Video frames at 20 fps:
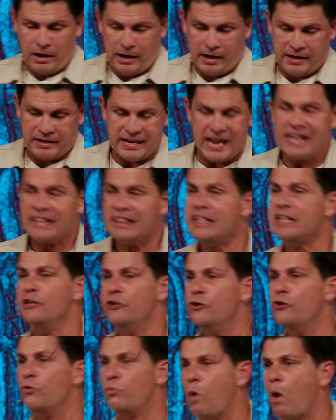Nathan
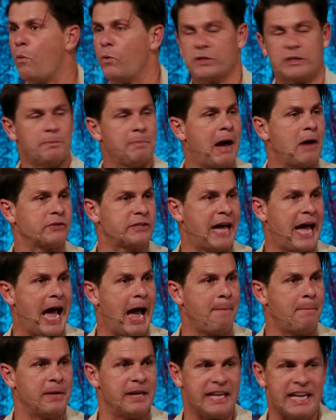knew what was about to
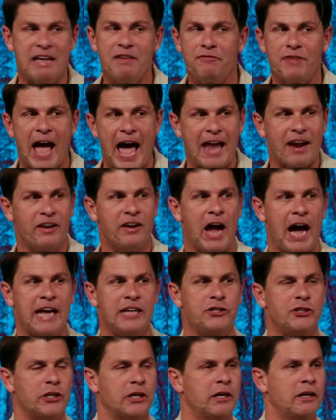happen. If
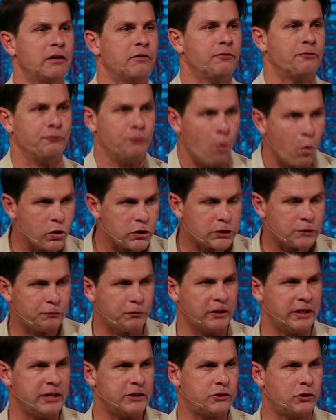Adonijah
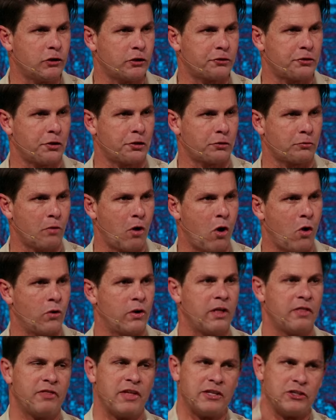forcefully took the
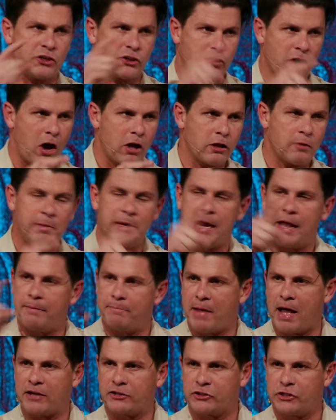throne, then Solomon and
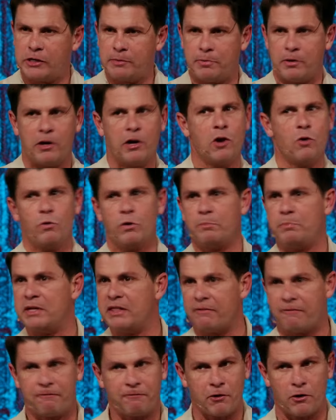Bathsheba would be
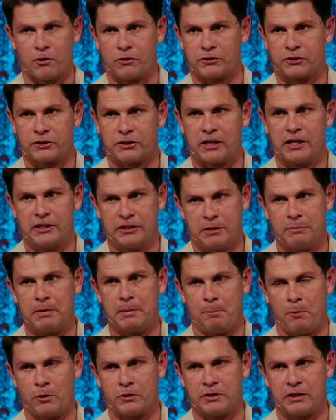the first to be
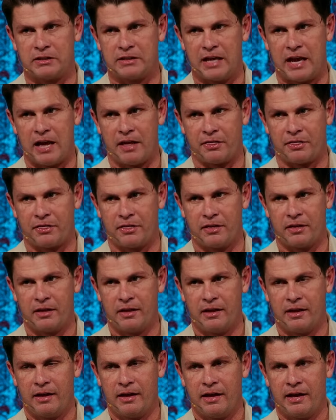put to death.
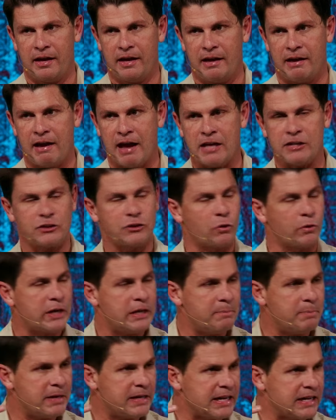And so
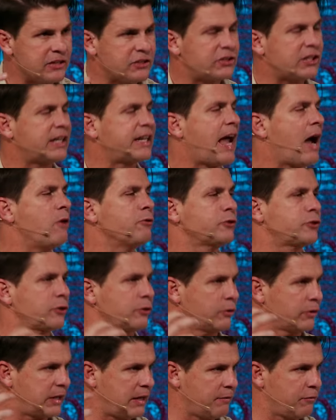he begins to counsel
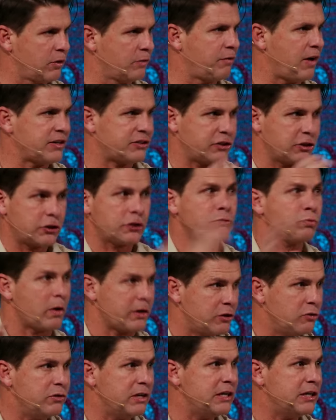or give her advice. This is what
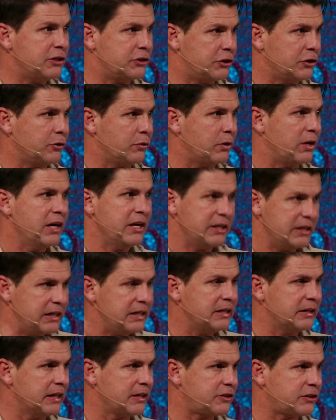you need to do. You need
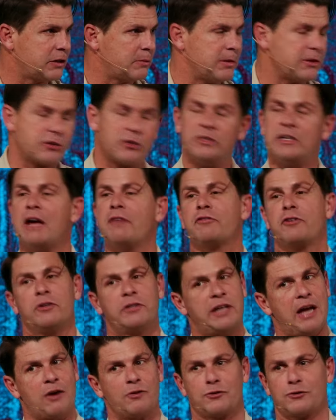to listen to me. It's good to have good
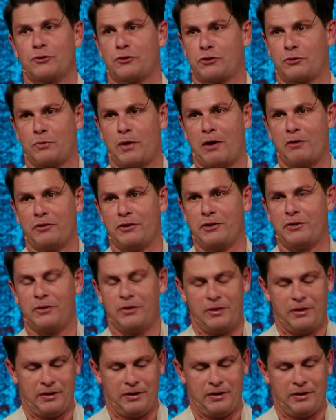counselors around you.